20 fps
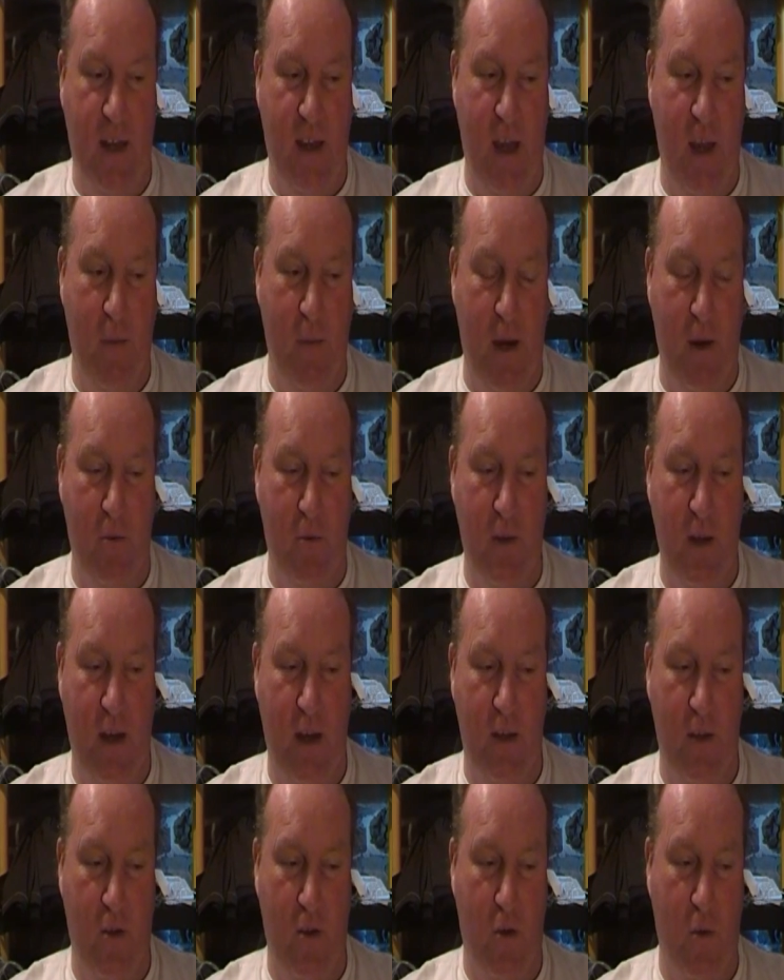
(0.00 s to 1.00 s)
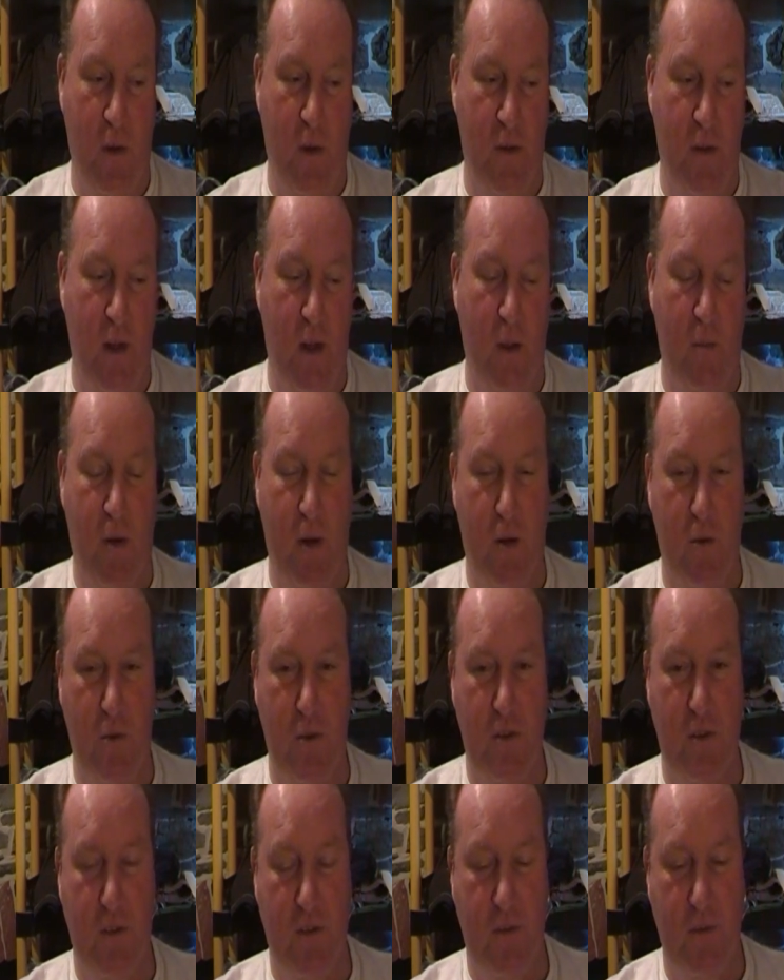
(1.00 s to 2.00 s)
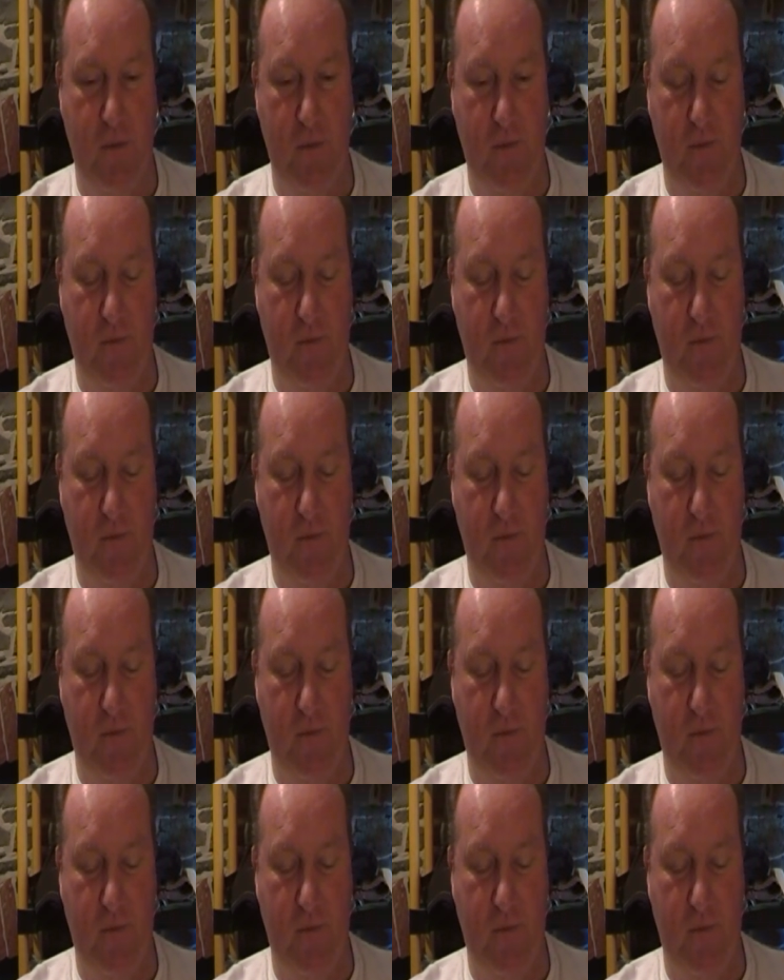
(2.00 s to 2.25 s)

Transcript: came out and the Northwest Daily Post,